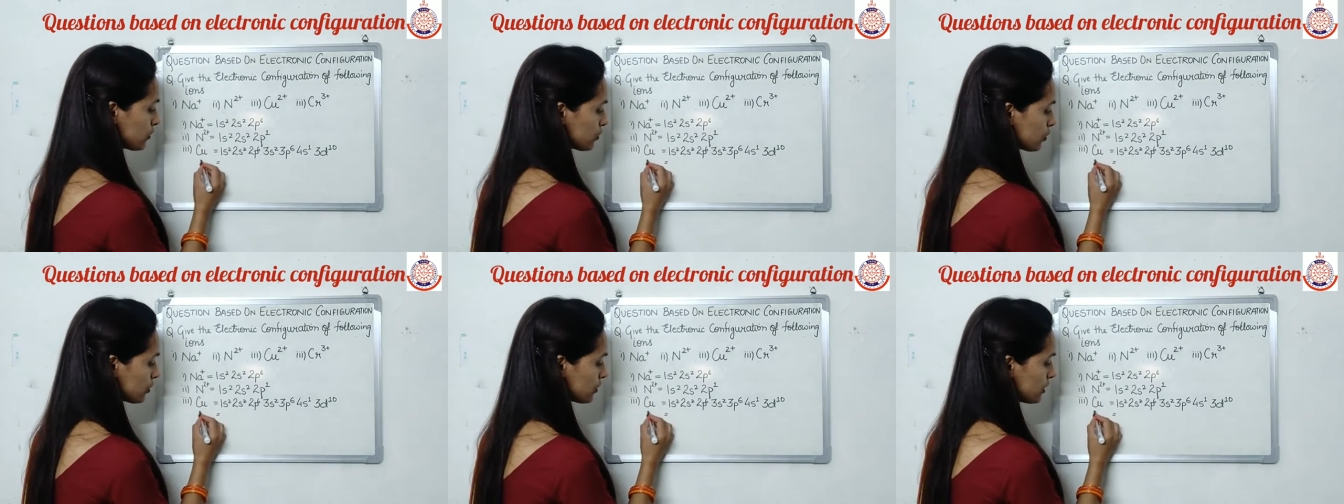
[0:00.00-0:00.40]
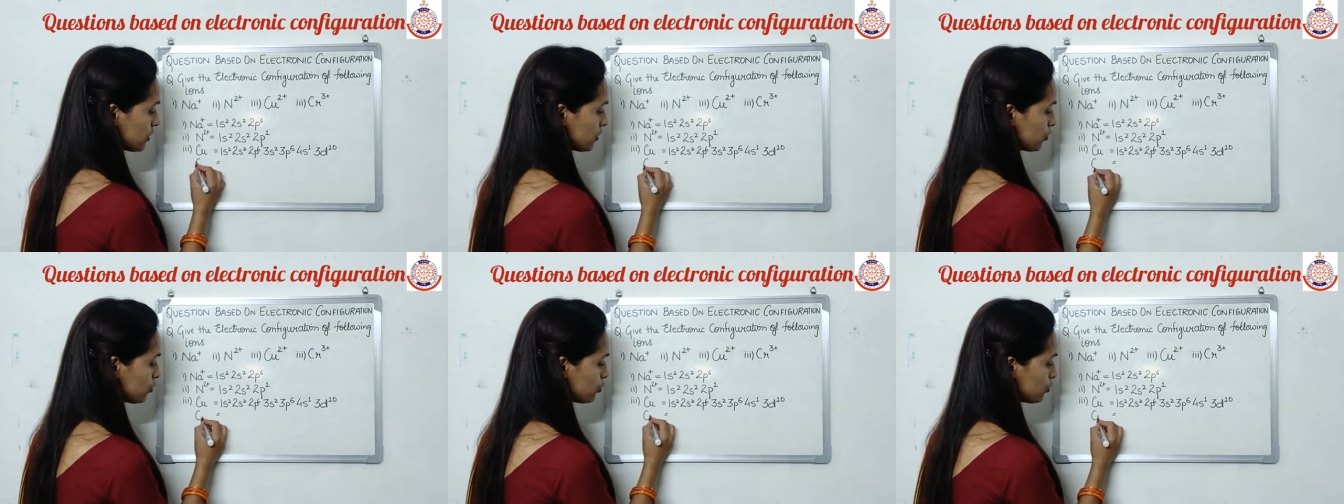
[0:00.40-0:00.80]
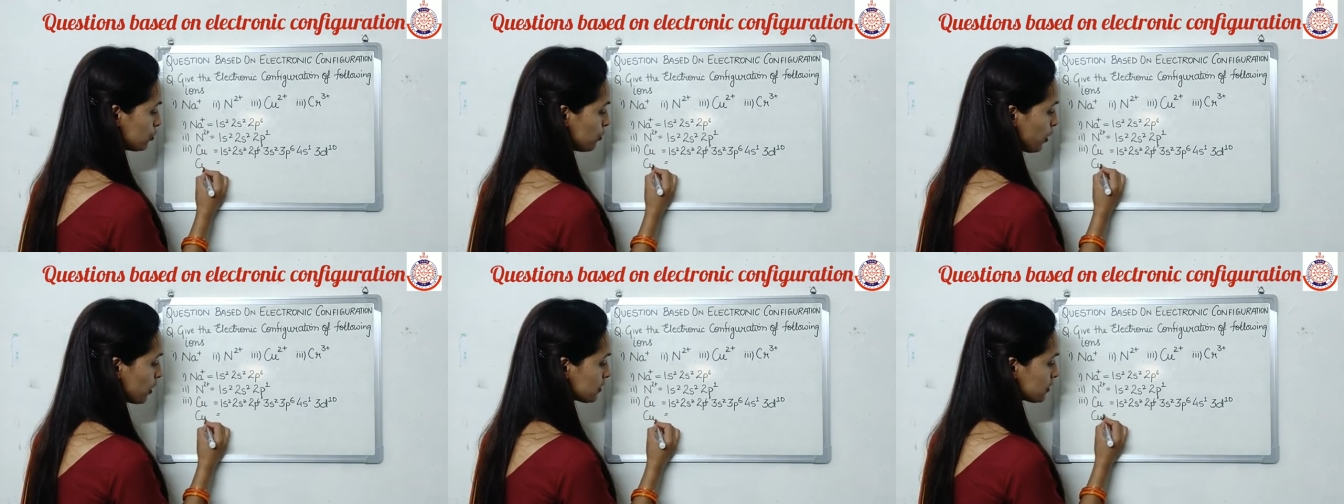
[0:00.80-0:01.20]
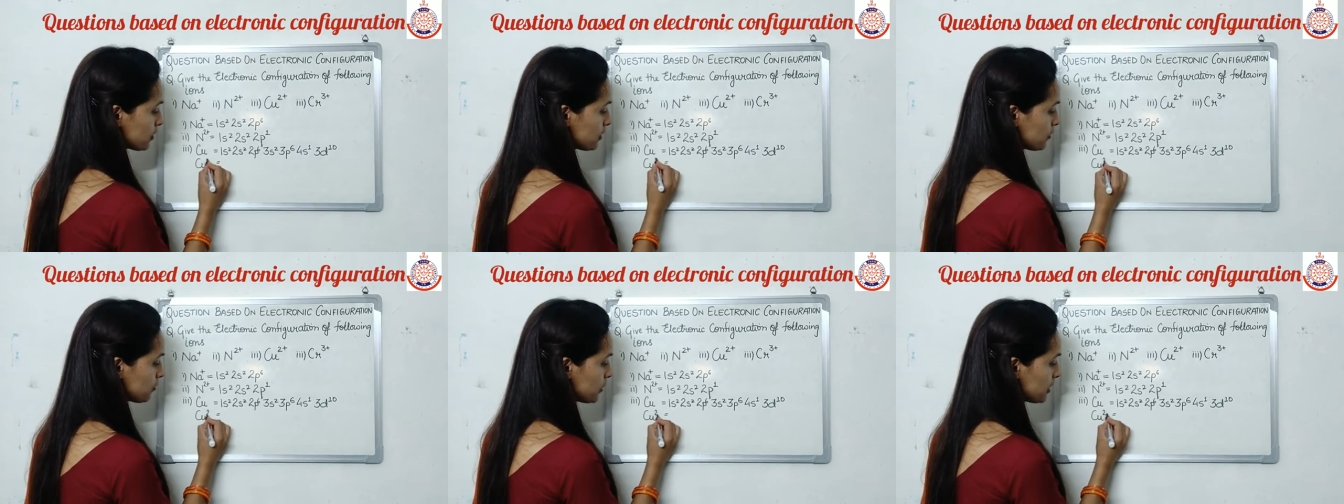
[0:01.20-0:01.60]
So Cu2
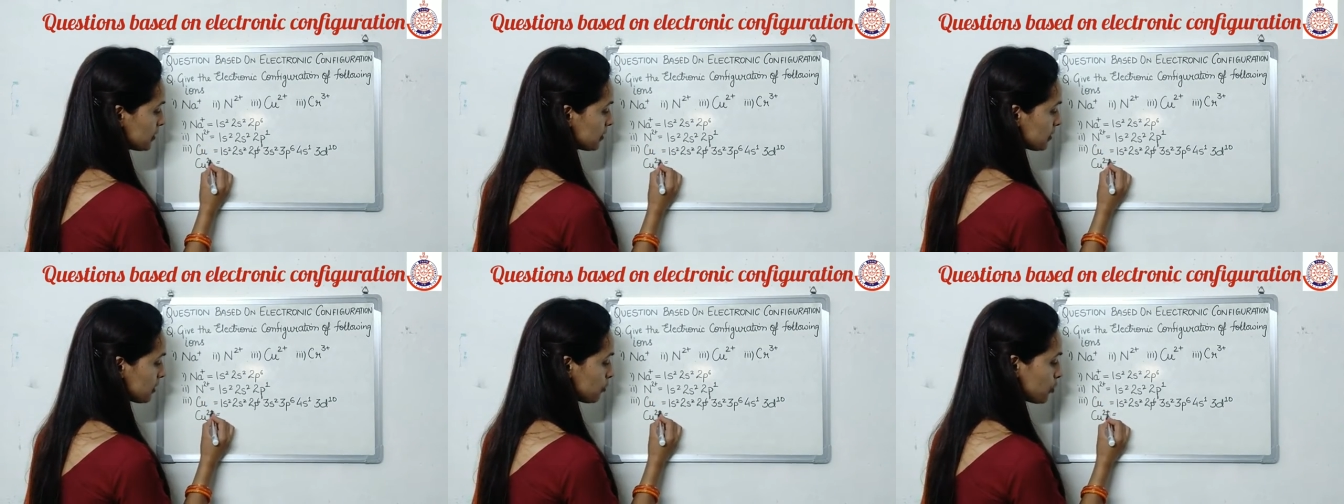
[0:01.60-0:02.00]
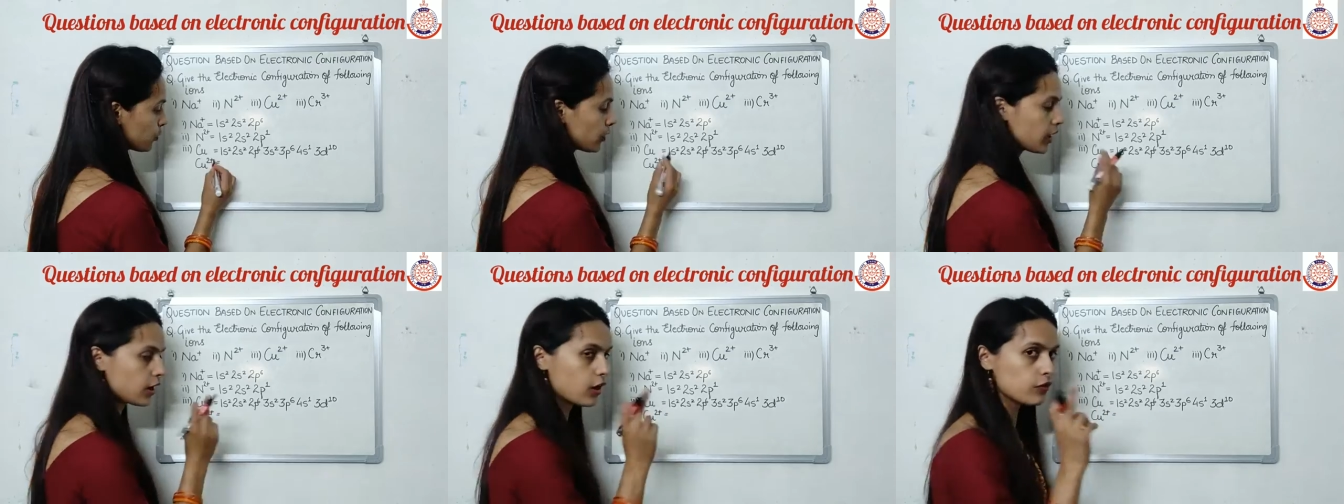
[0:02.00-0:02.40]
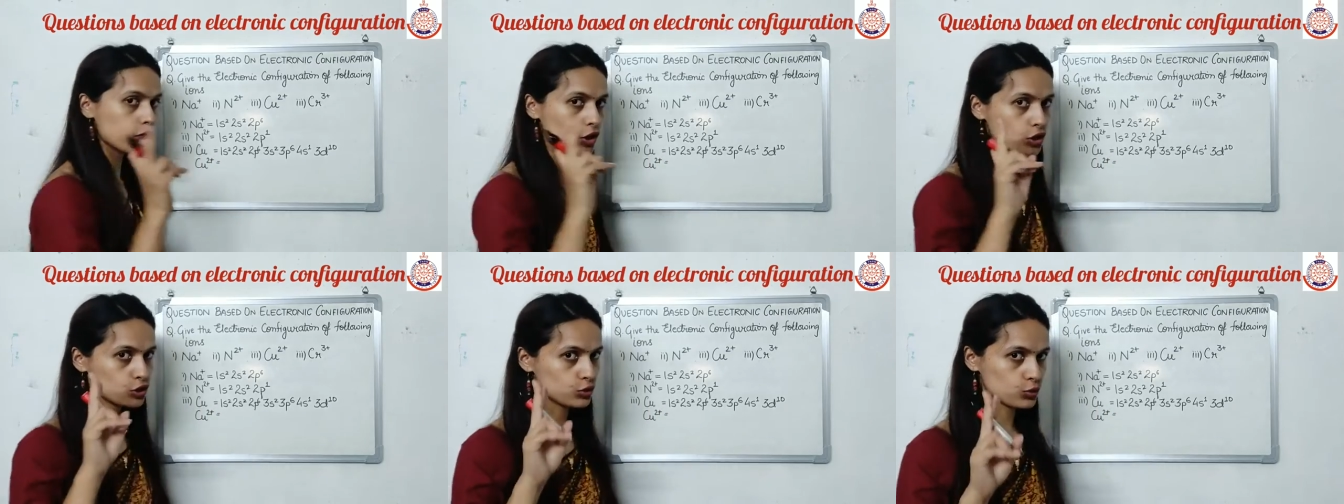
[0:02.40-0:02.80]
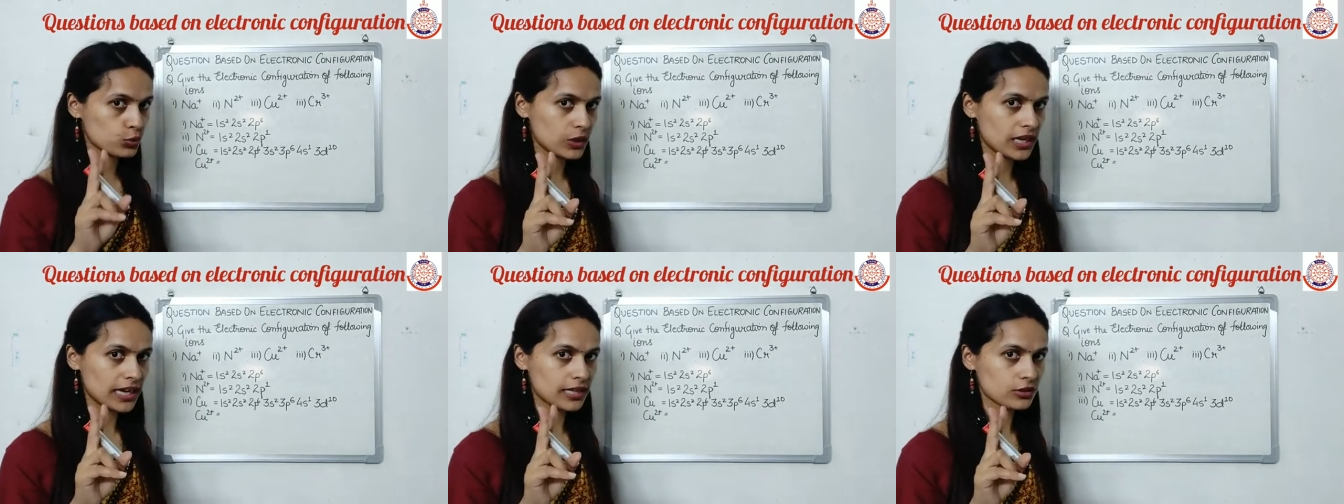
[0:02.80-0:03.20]
positive means removal of 2
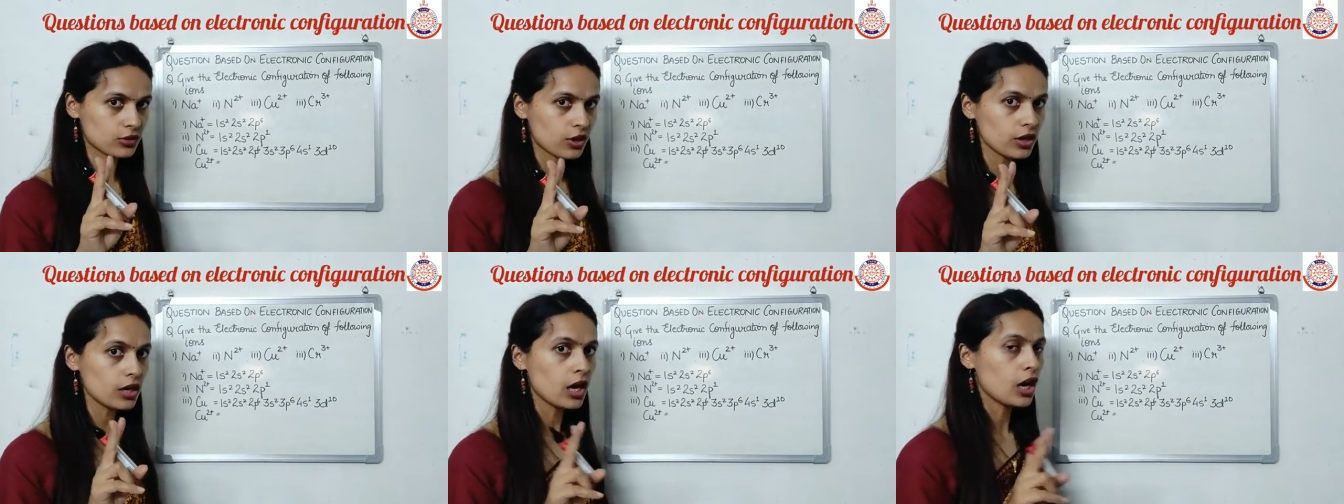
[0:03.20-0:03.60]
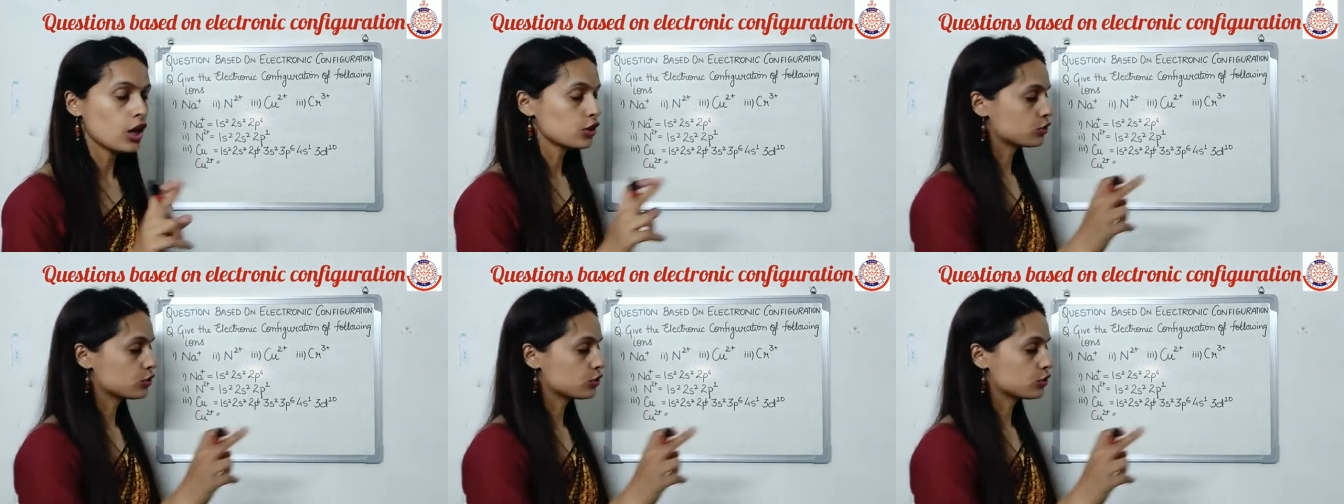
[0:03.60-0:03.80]
electron.